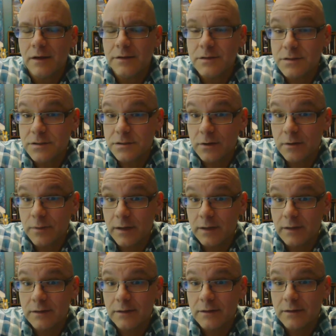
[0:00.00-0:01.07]

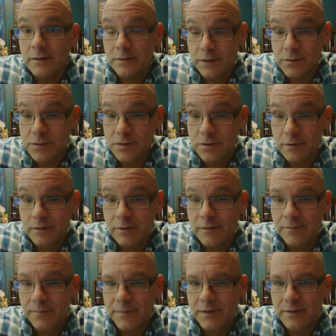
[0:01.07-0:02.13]
disturbing literature,
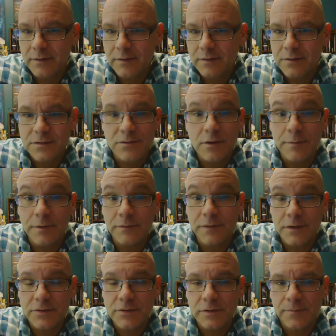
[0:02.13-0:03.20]
disturbing
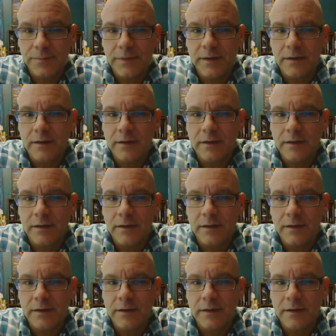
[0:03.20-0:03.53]
fiction,